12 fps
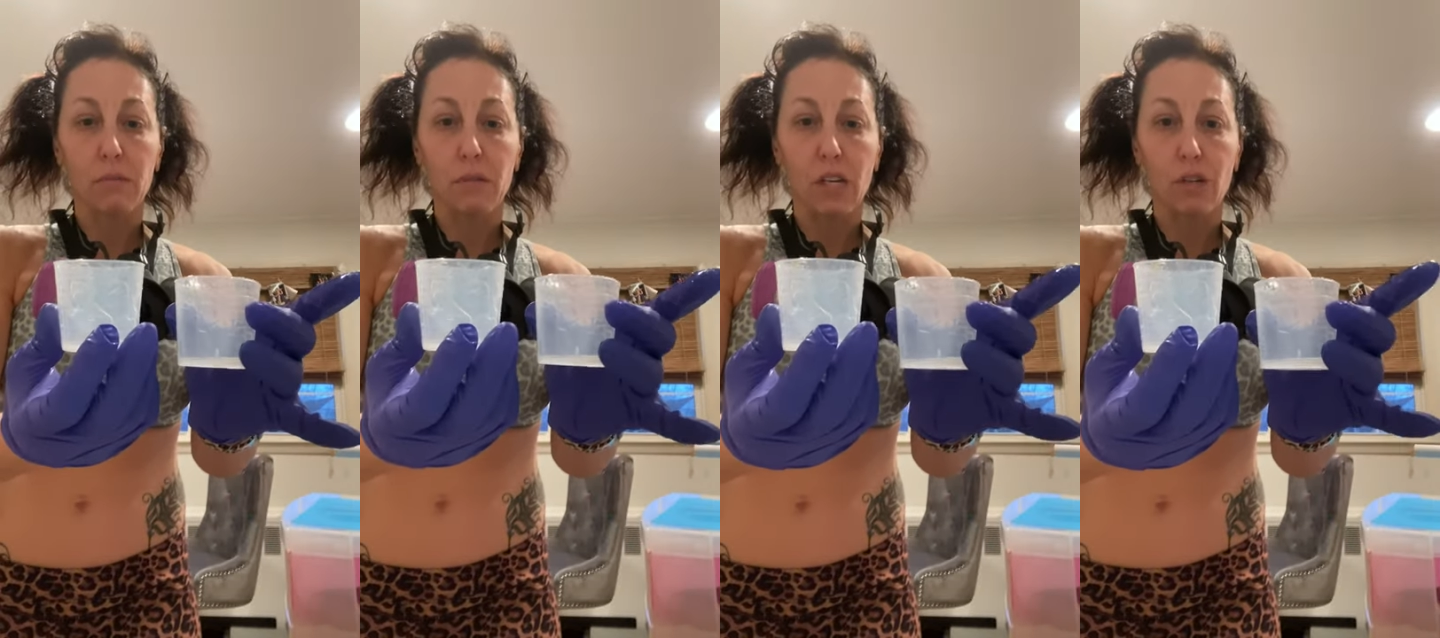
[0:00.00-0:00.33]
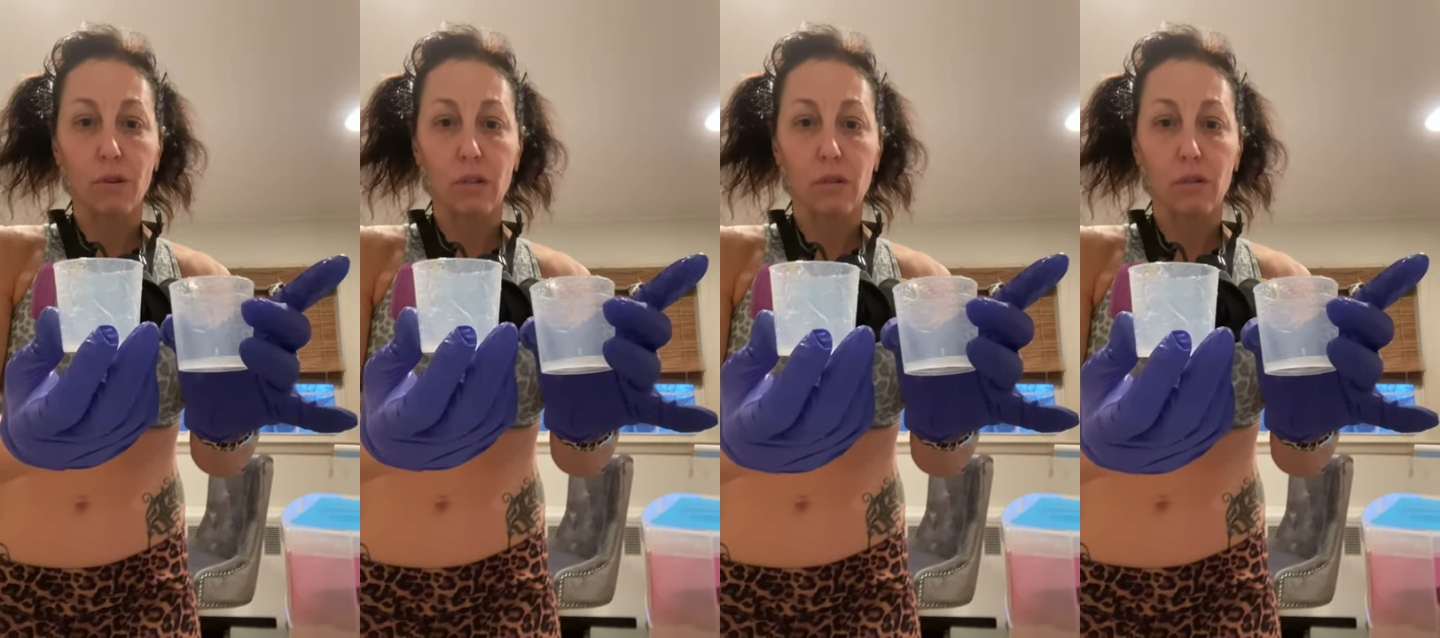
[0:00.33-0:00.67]
Make
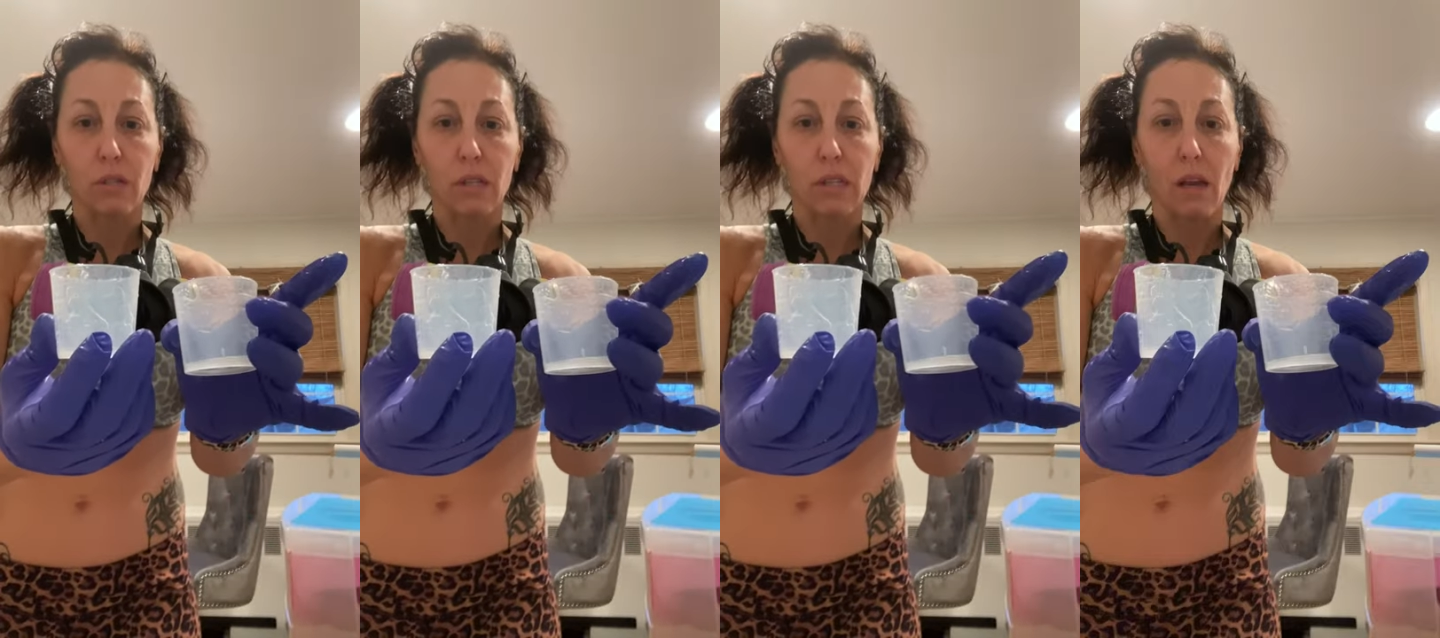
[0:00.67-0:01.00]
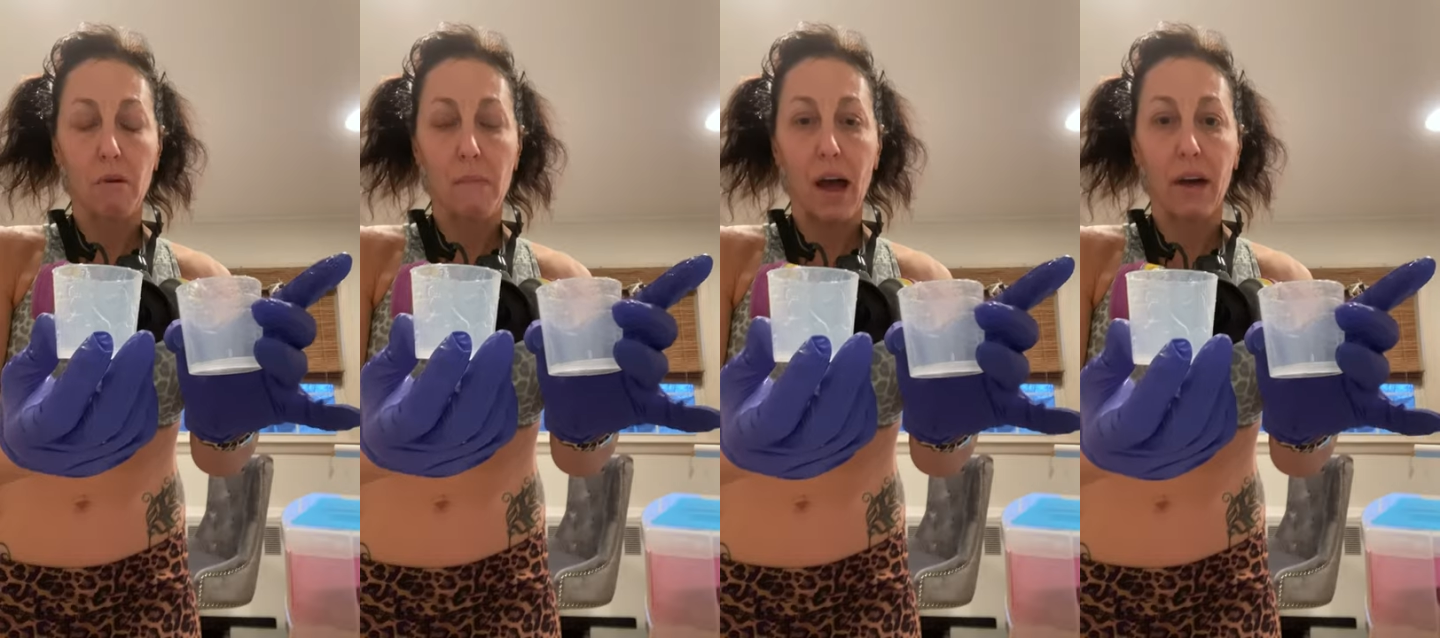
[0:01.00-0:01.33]
sure you use the
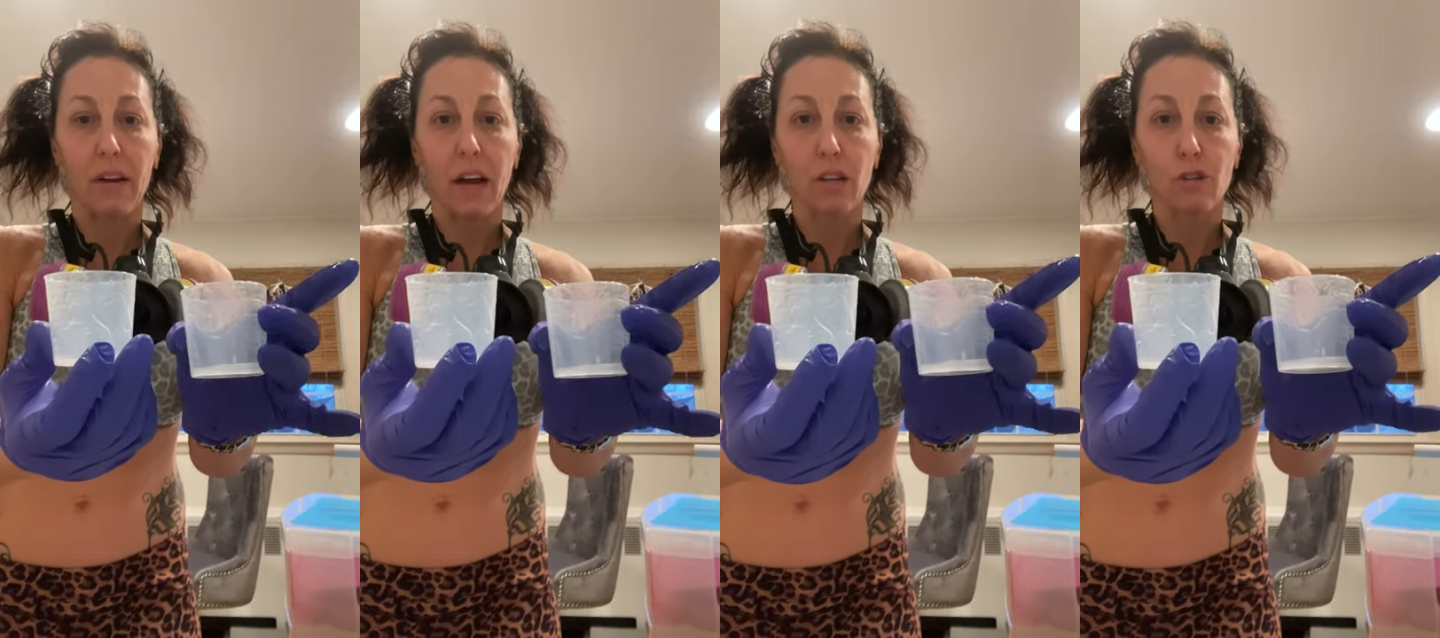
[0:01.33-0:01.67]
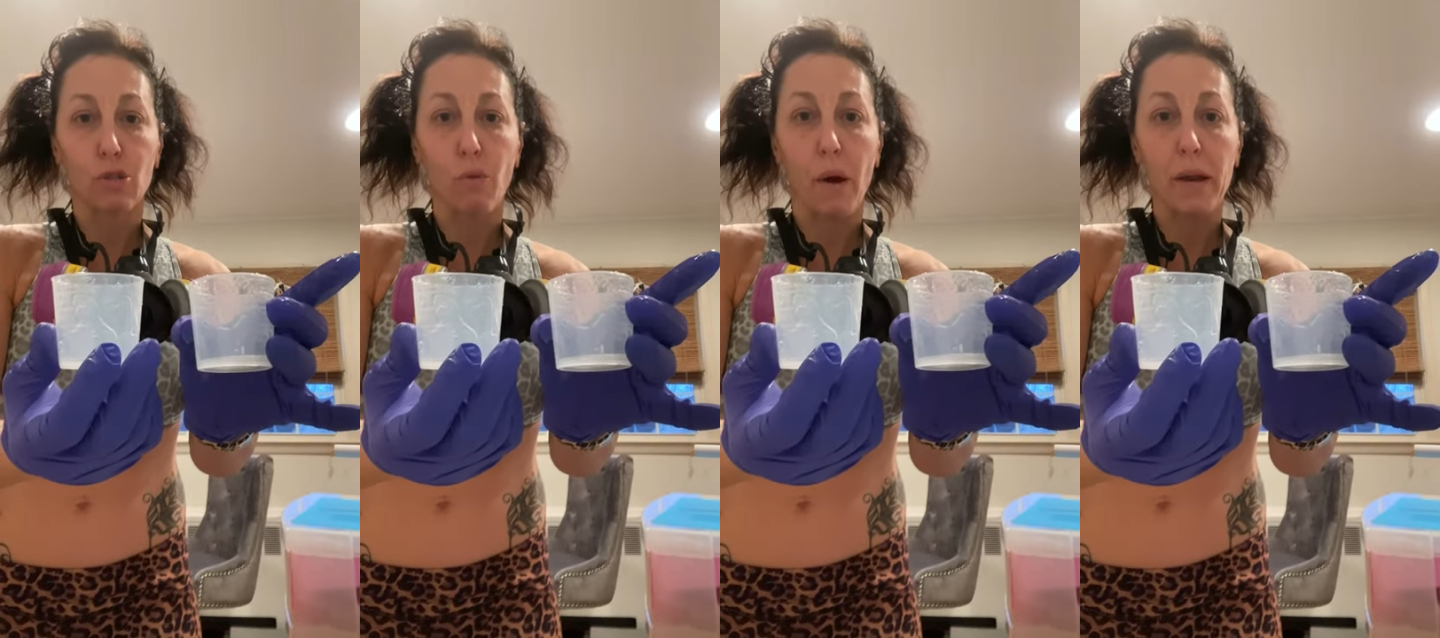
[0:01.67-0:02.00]
same amount. I use
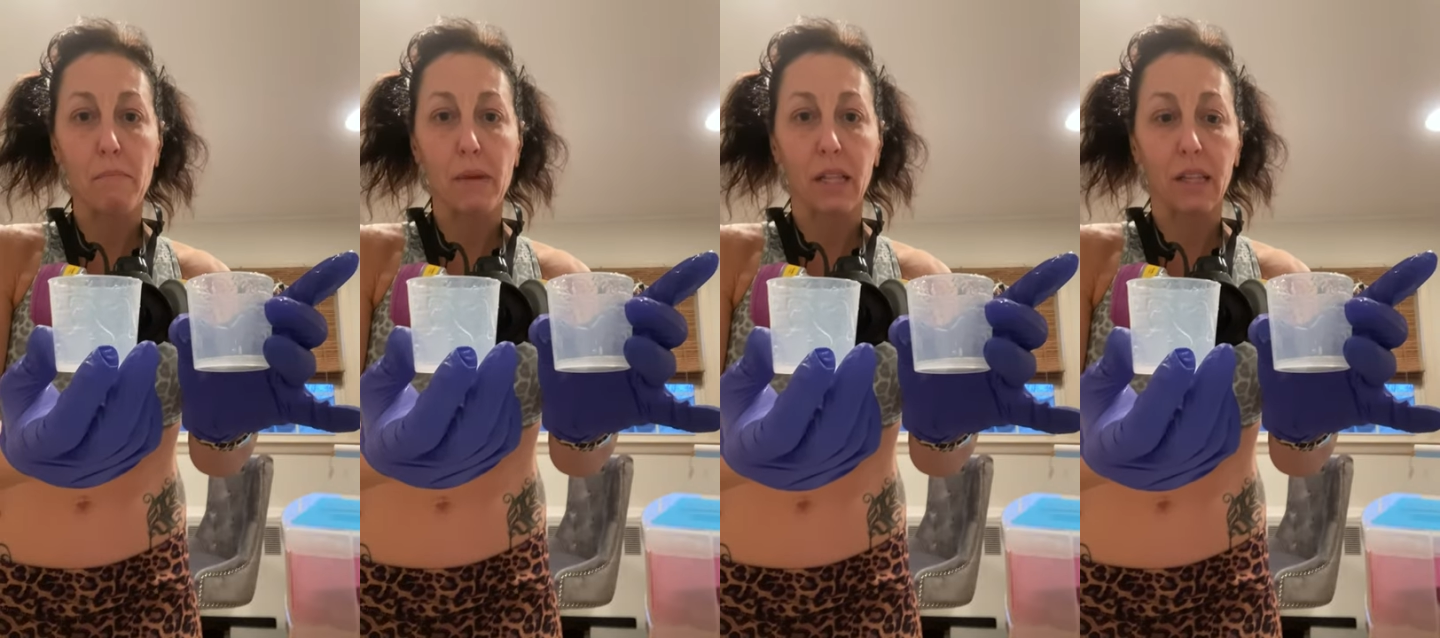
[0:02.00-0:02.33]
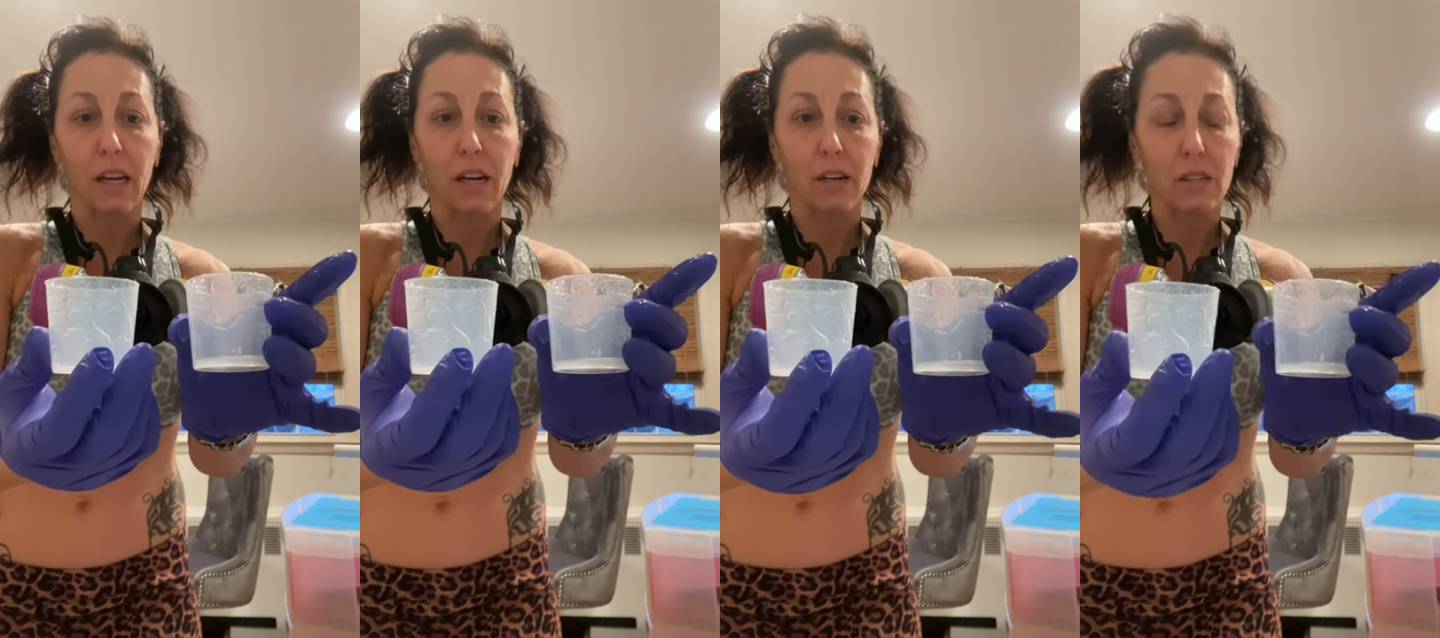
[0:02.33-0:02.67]
20
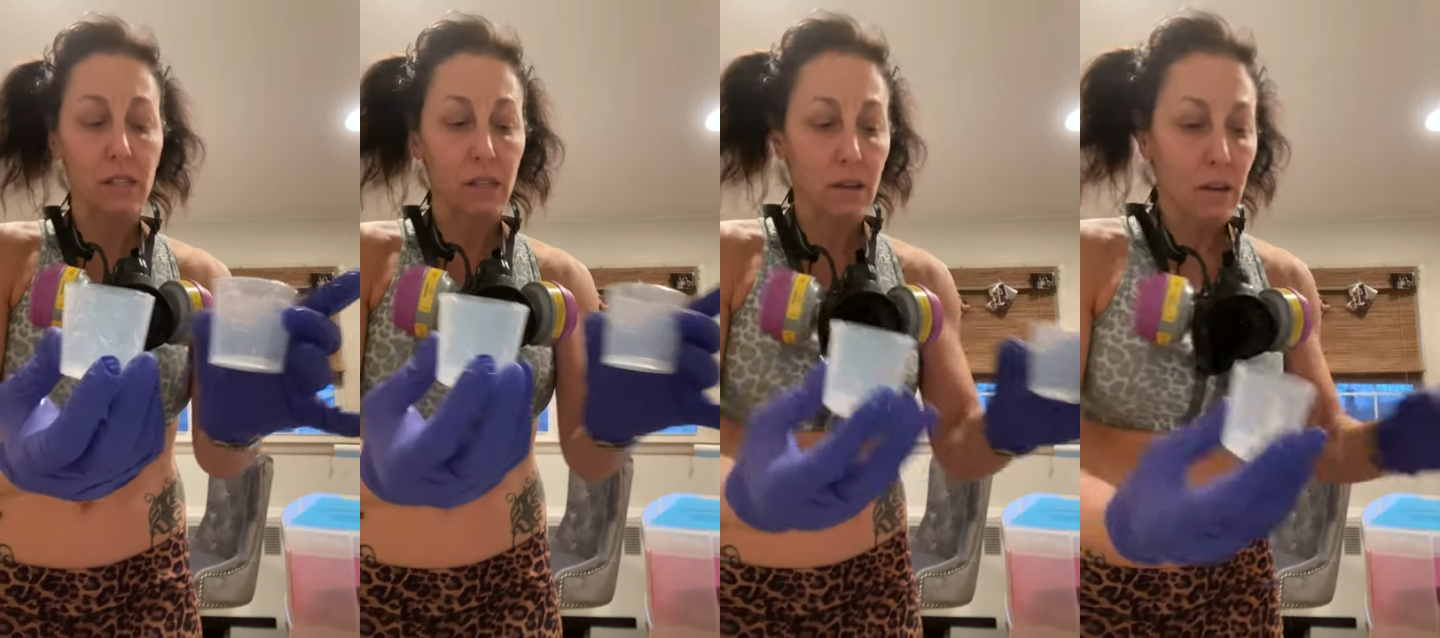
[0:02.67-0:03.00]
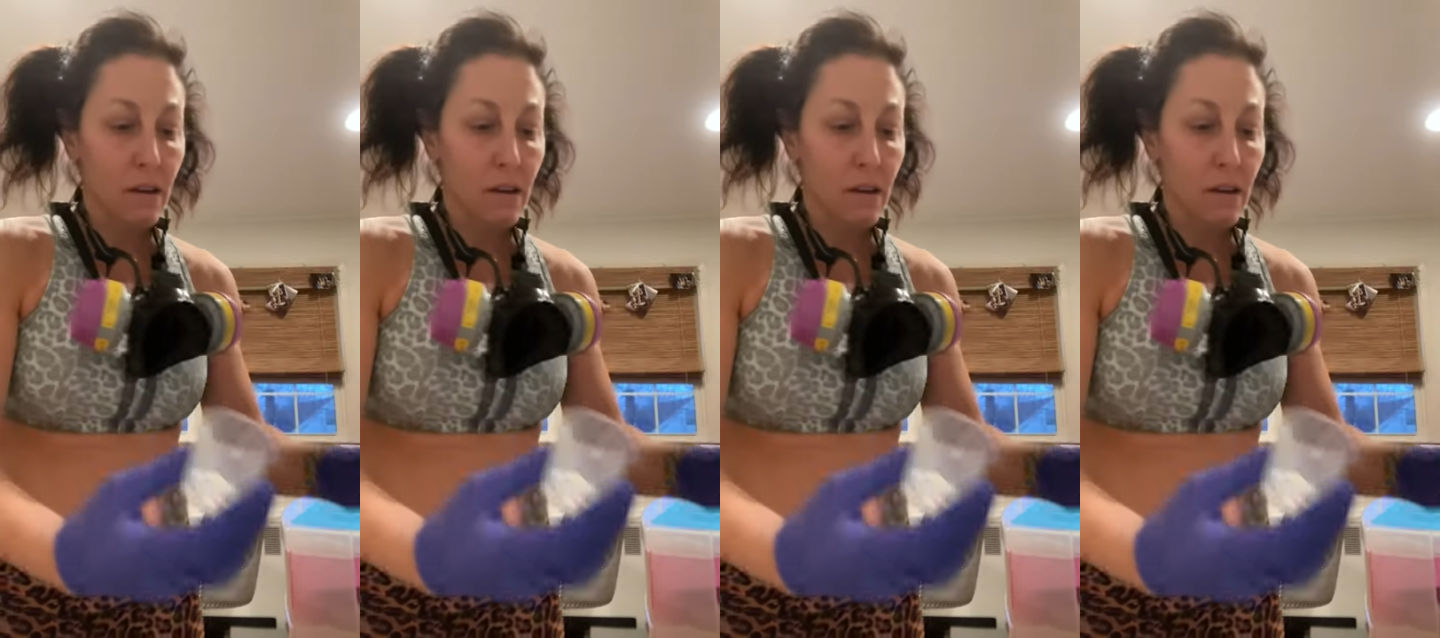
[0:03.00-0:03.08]
milliliters.